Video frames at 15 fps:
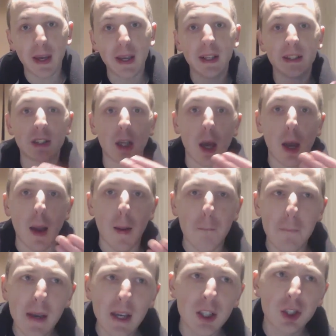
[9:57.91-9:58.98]
beast.
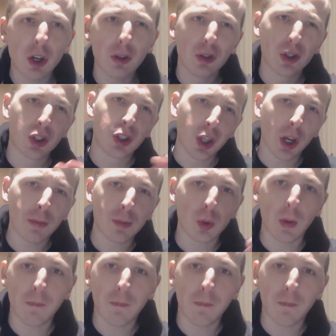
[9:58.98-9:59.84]
Big Show stood